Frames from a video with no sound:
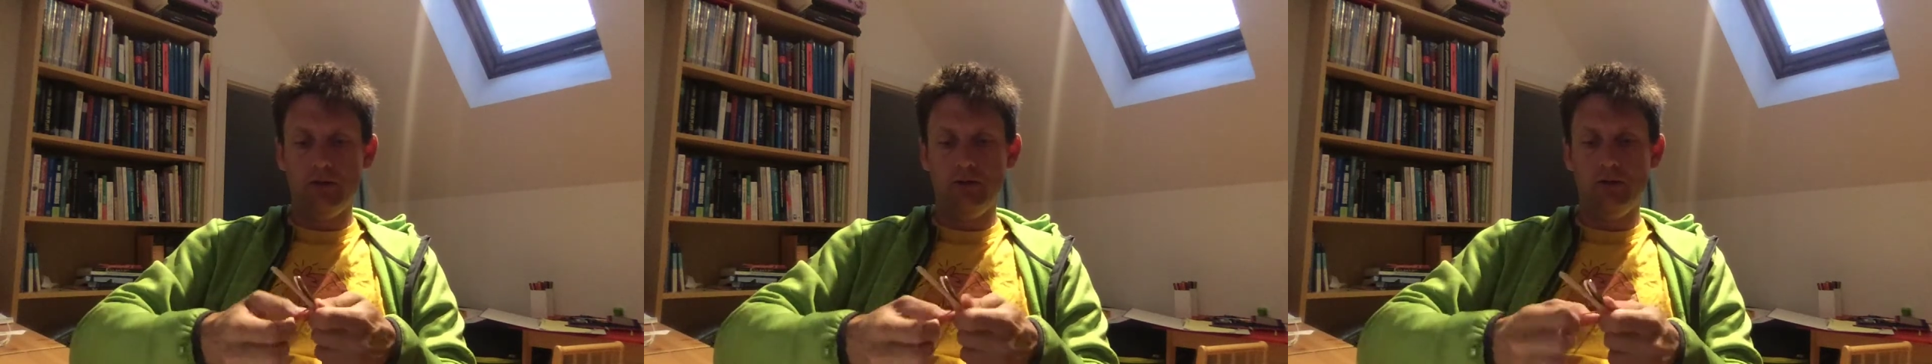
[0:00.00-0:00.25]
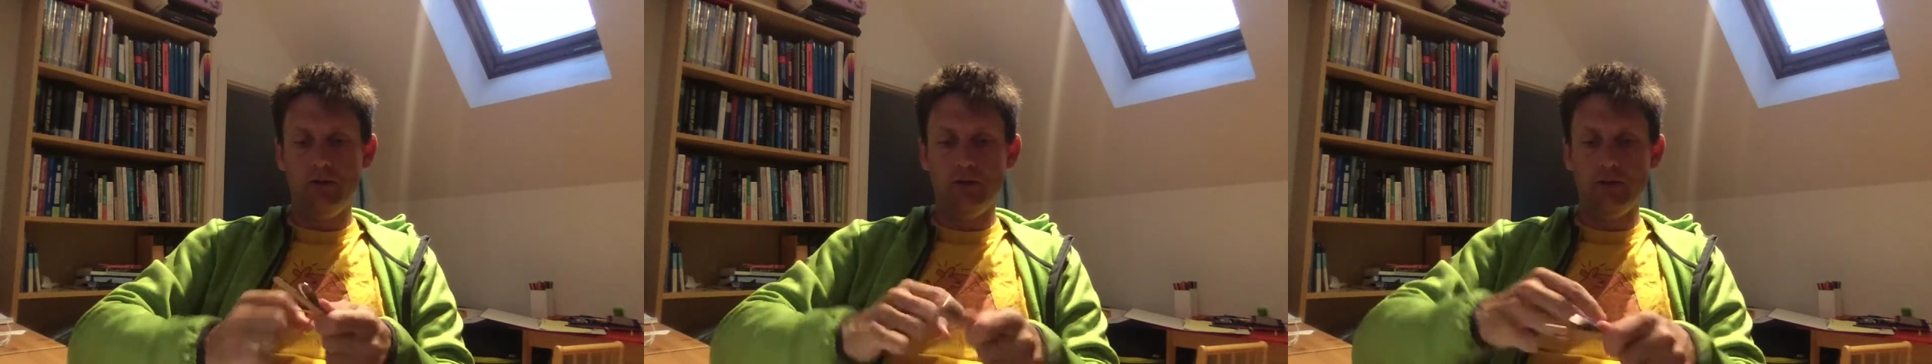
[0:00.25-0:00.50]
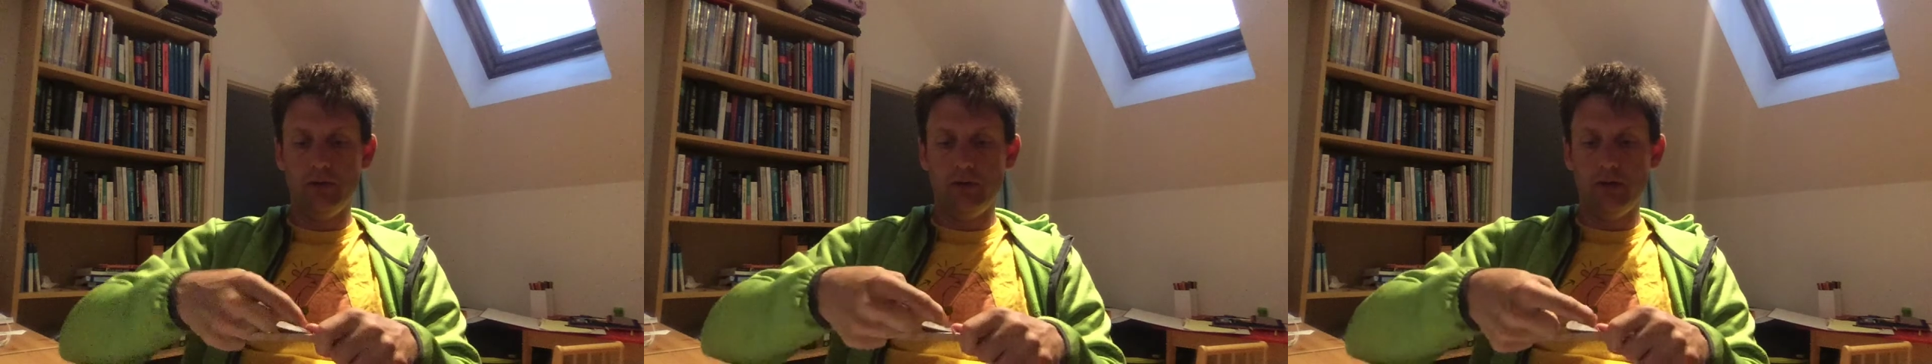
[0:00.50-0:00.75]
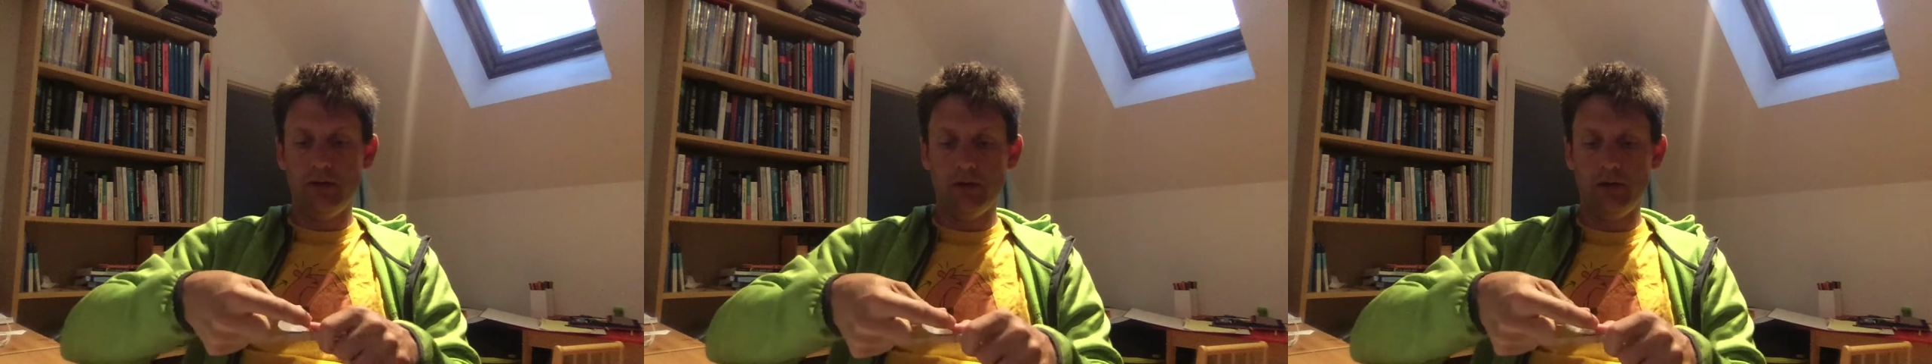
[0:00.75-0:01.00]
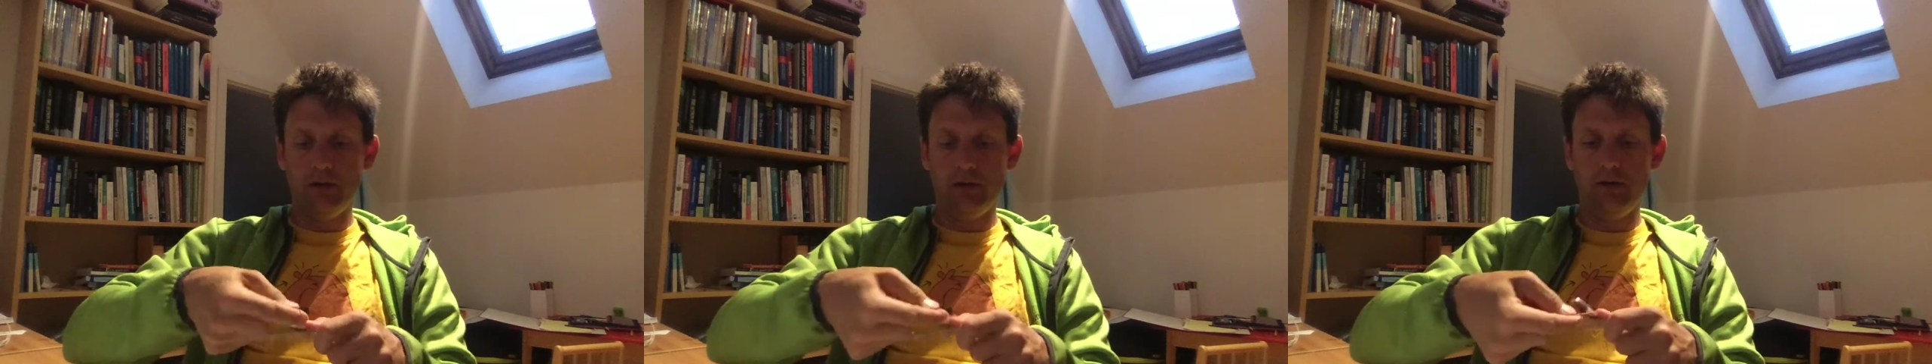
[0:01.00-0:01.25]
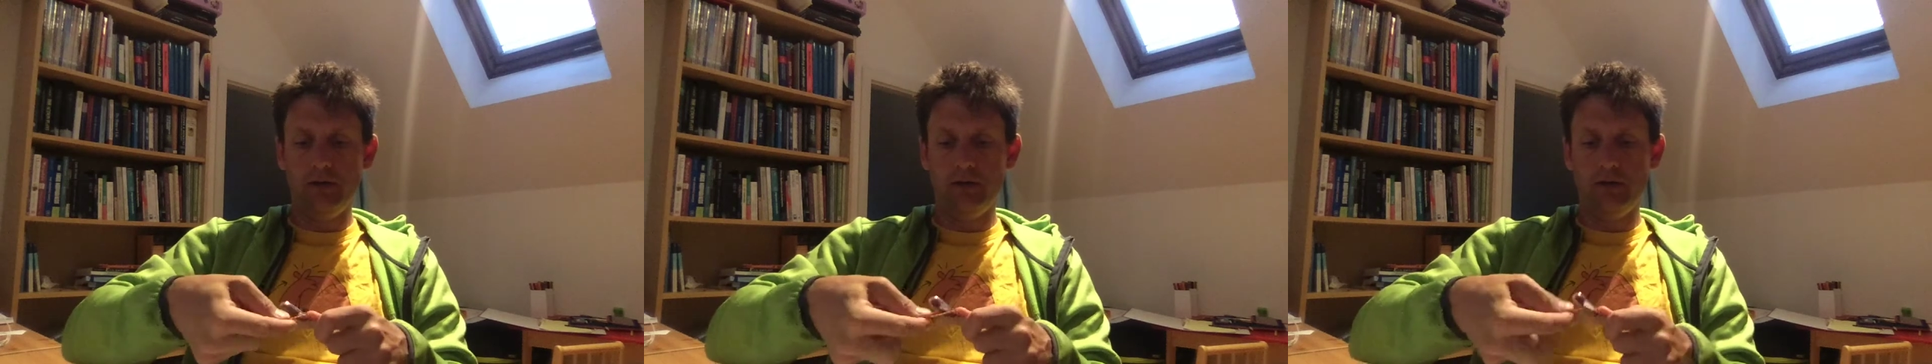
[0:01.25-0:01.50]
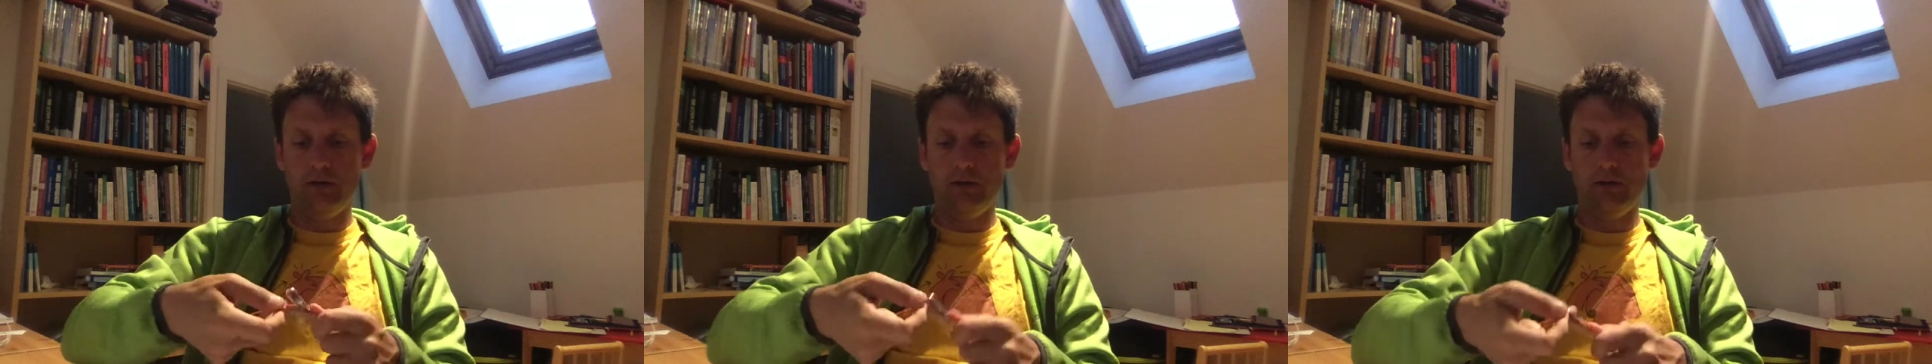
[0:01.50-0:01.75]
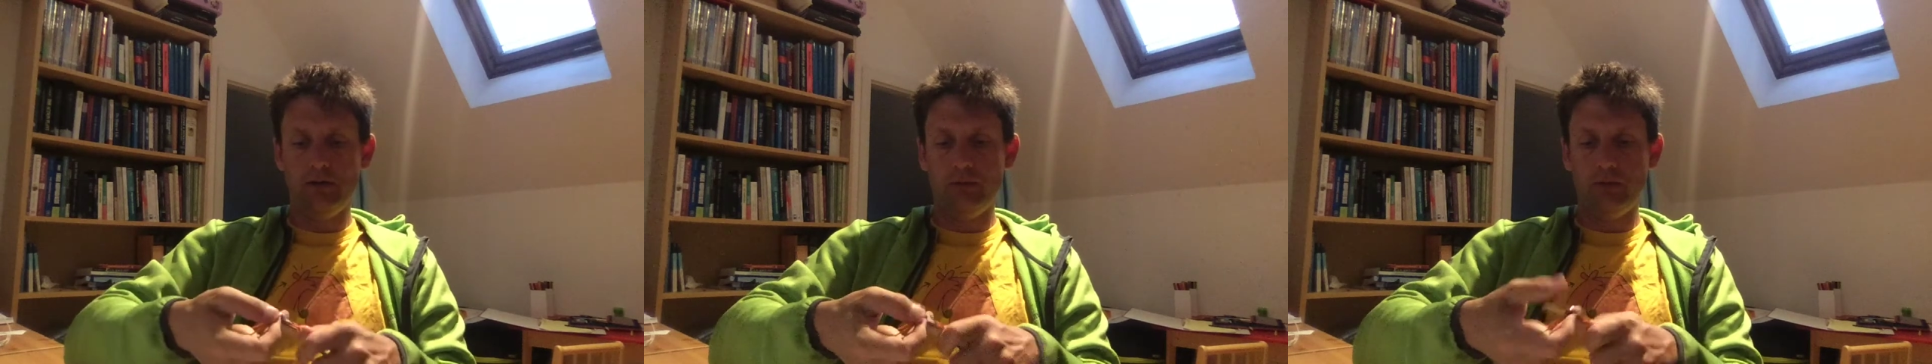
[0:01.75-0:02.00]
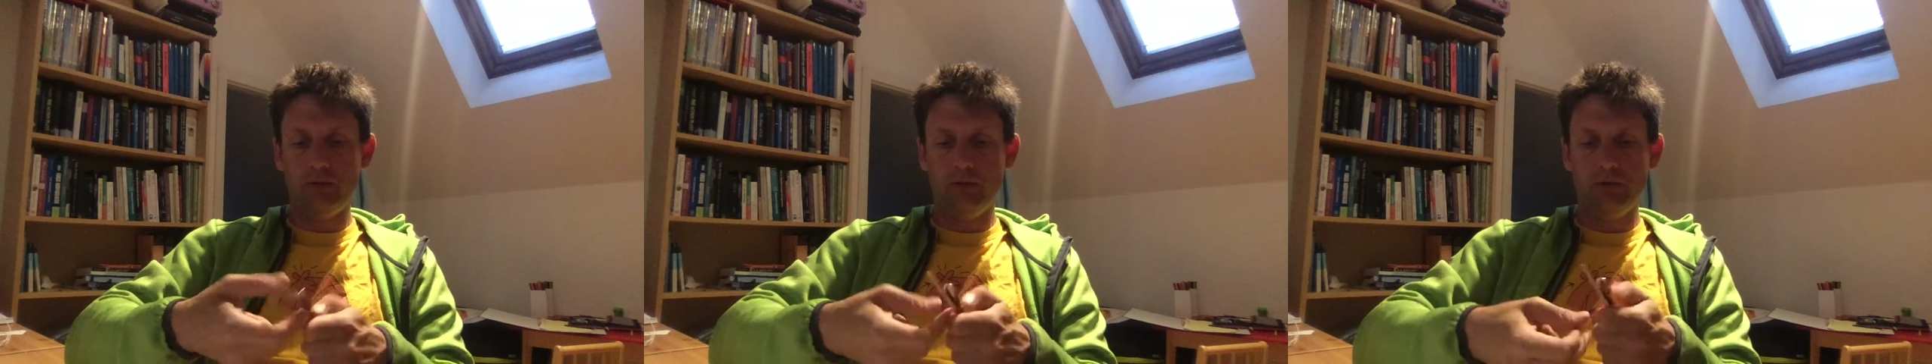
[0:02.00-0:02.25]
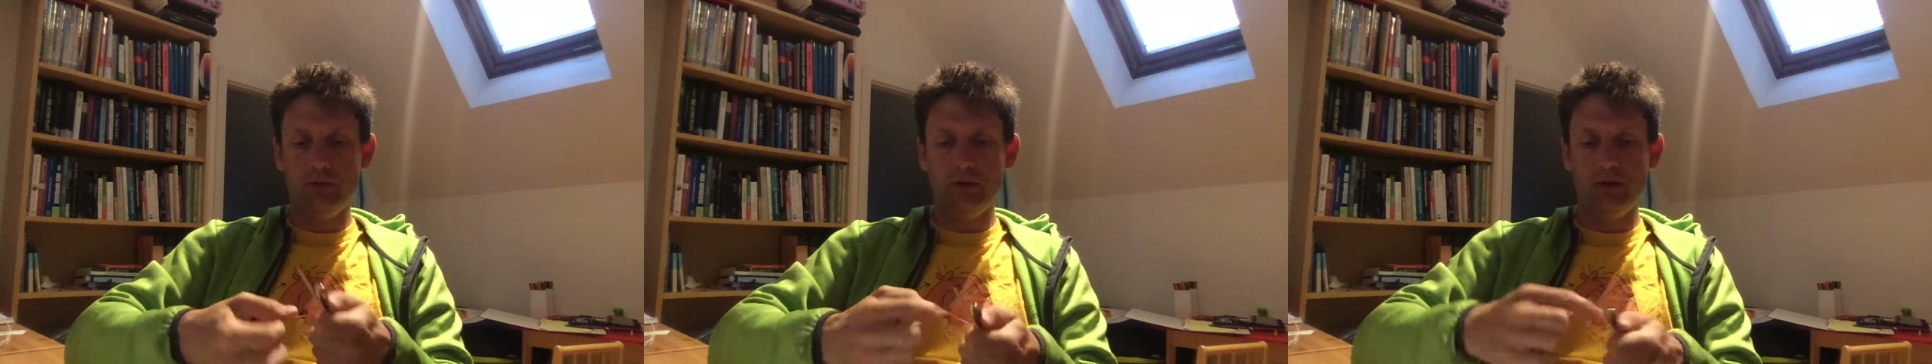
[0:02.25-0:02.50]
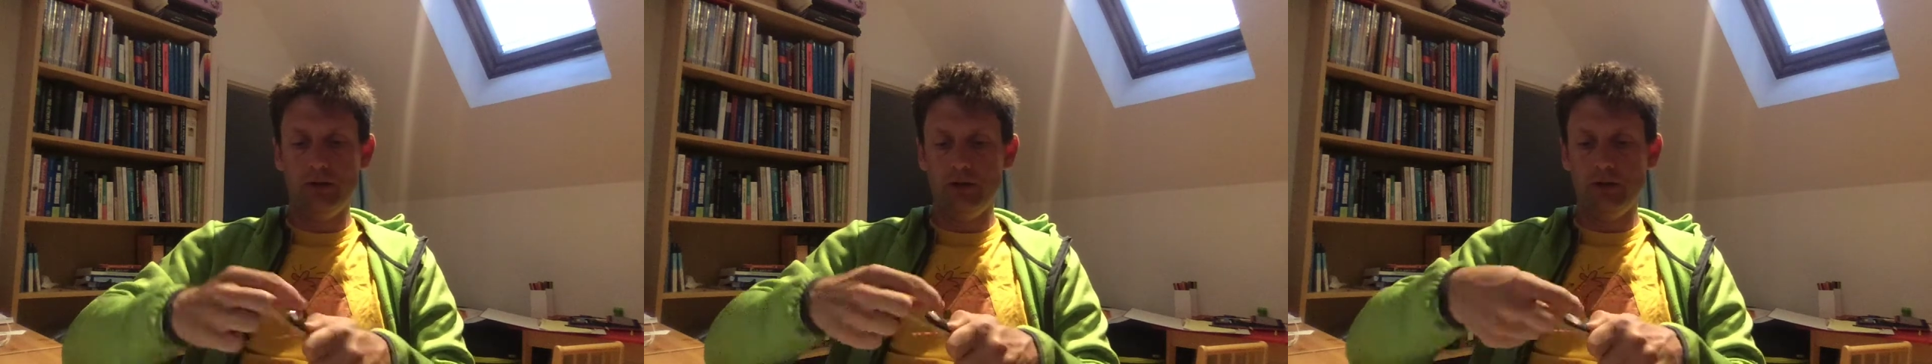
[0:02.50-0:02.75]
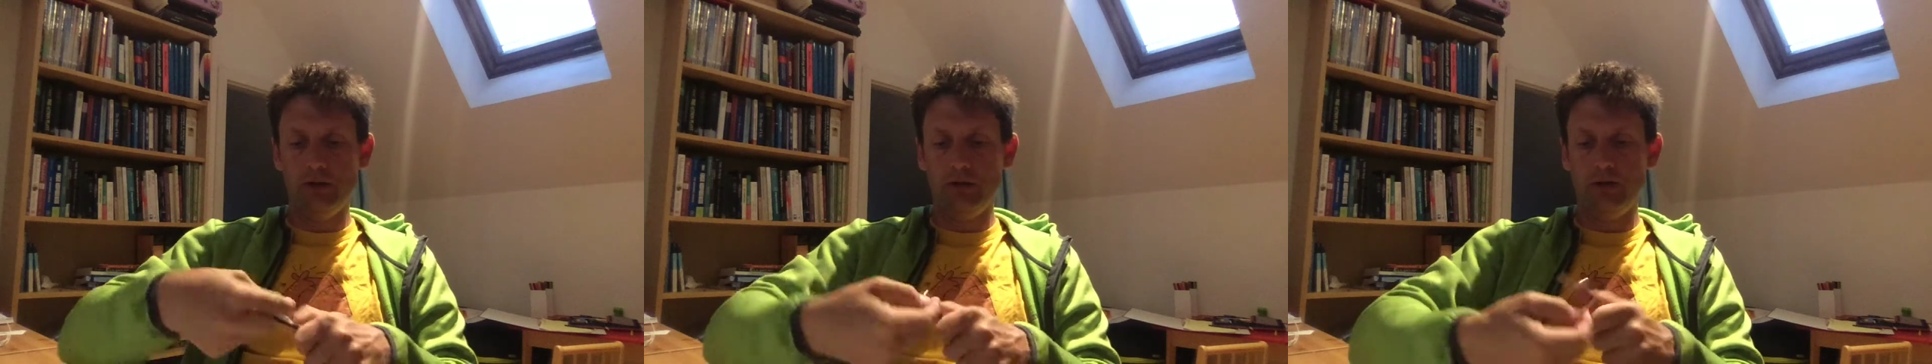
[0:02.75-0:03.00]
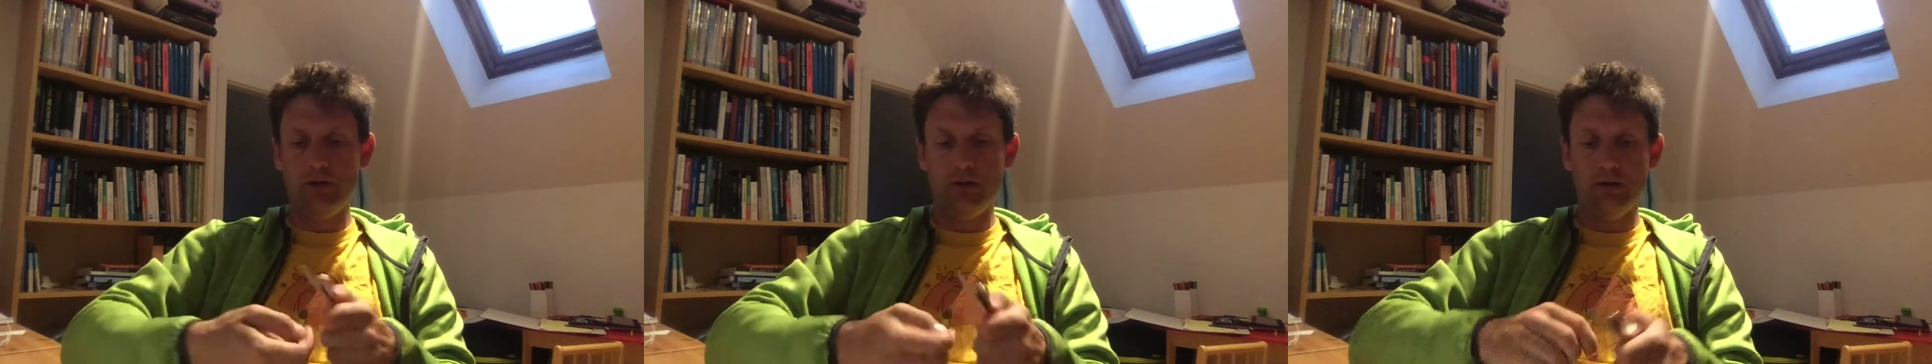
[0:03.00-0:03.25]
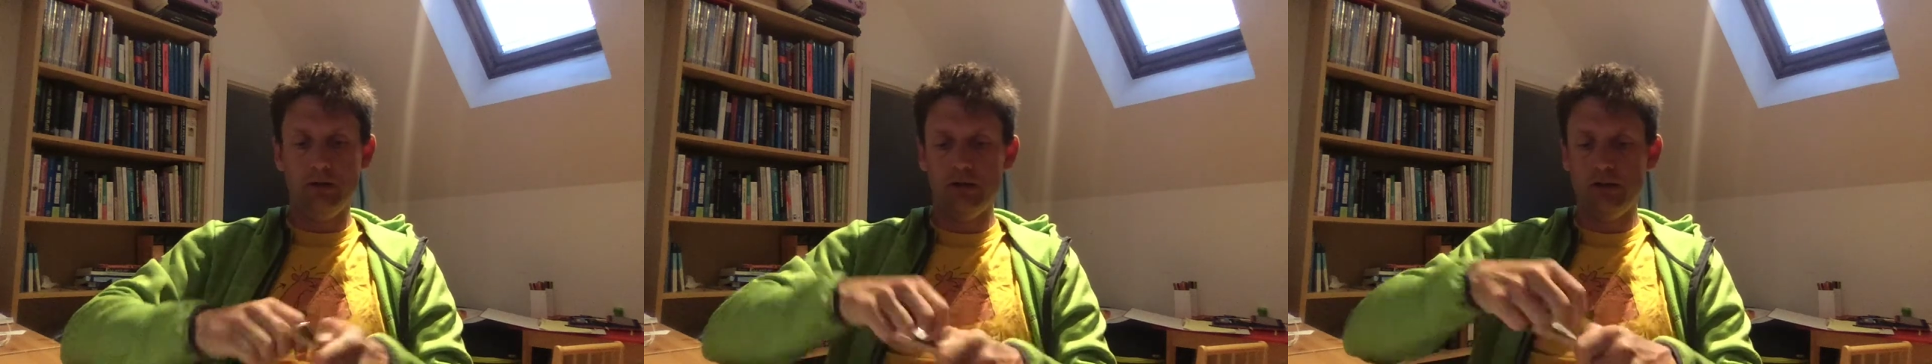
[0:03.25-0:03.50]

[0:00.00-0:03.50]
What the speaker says: to join this spoon to the